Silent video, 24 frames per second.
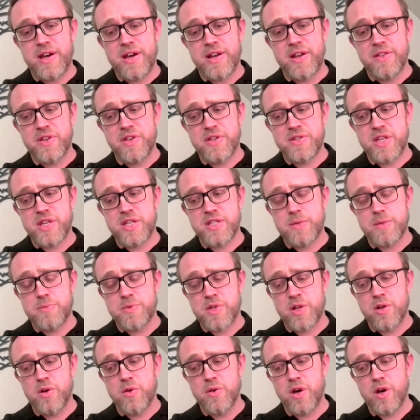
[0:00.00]
other systems
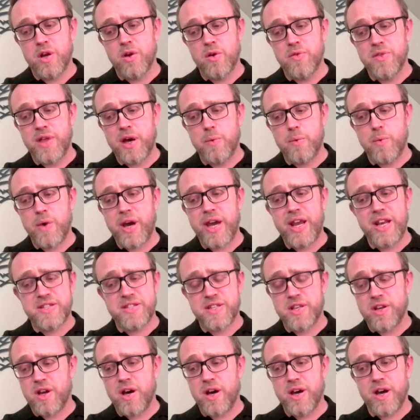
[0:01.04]
along that way.
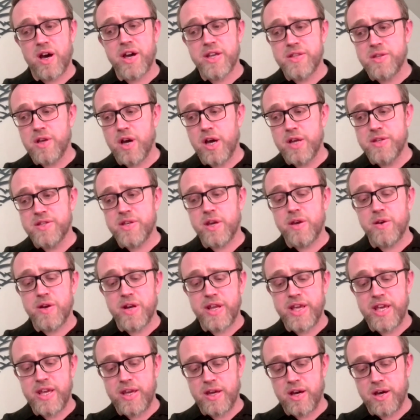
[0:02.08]
Listen, I'm
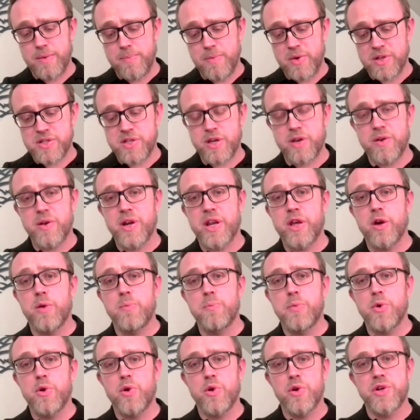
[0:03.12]
totally
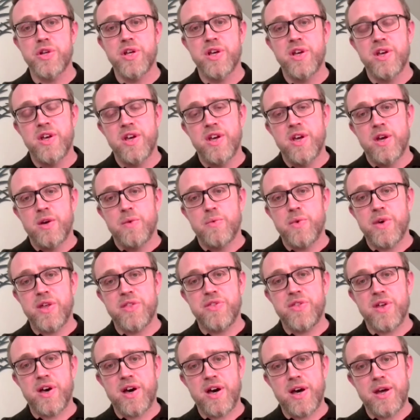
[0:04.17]
on board
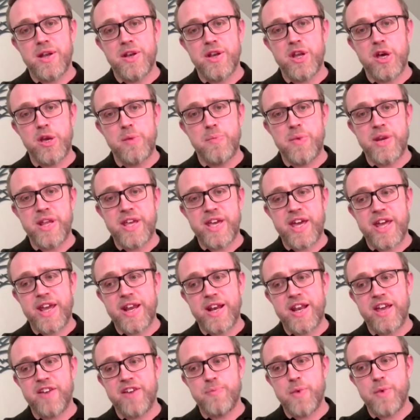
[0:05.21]
with nobody
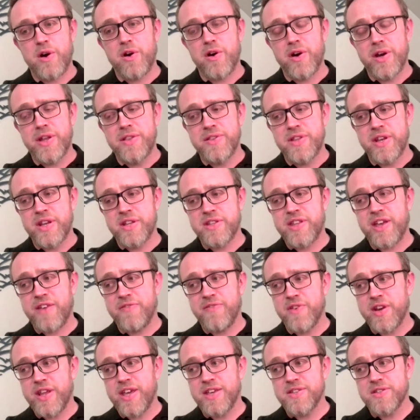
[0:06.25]
getting left behind, and it
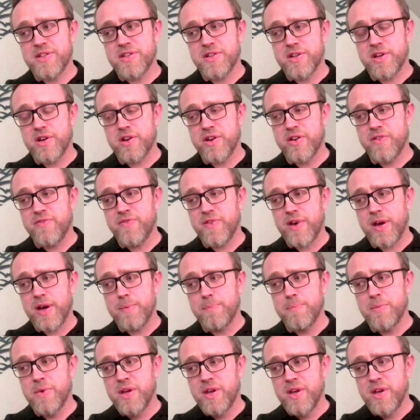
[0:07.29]
definitely isn't kind of.
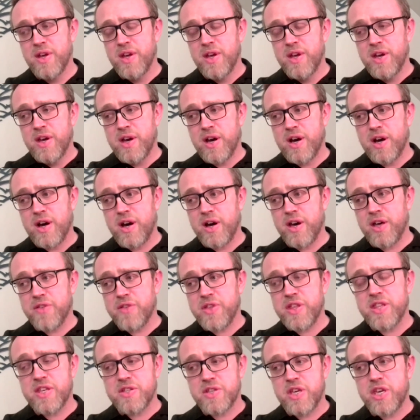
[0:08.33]
I
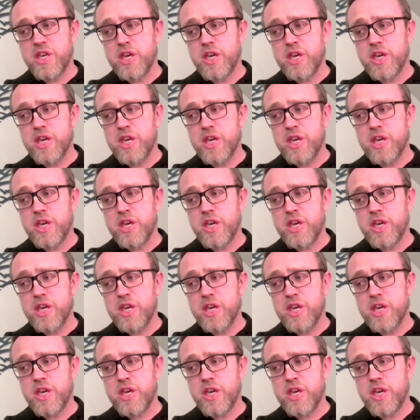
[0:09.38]
think there's a